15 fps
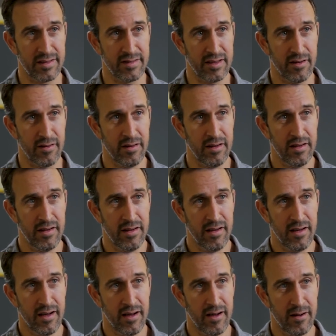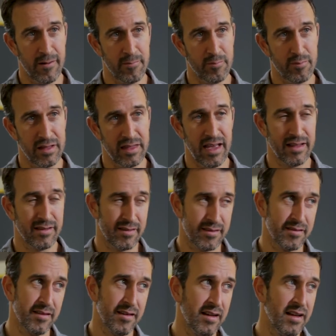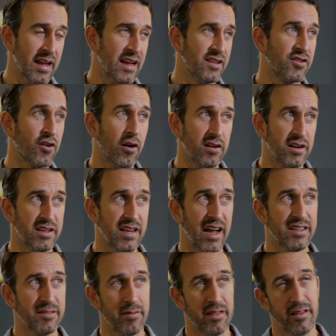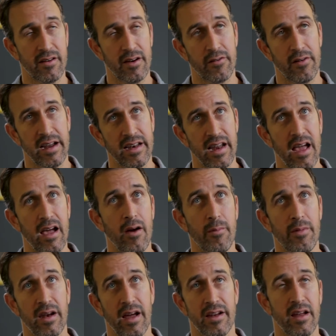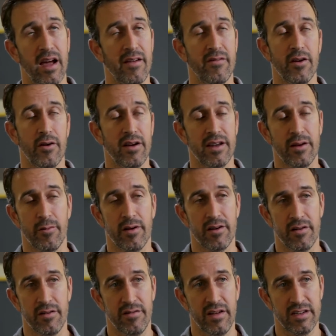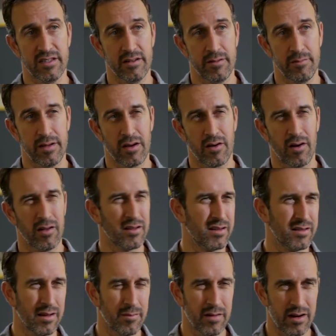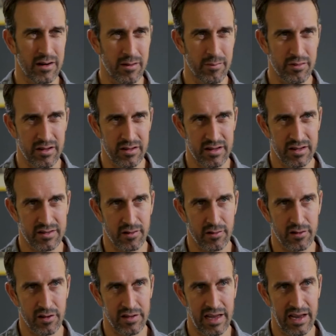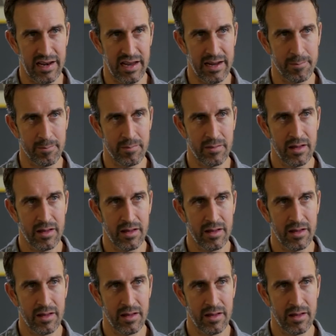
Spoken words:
So, but that's, it's called Attachment Theory right now, but I have no idea what it'll eventually be called because I'm not completely sold on that name.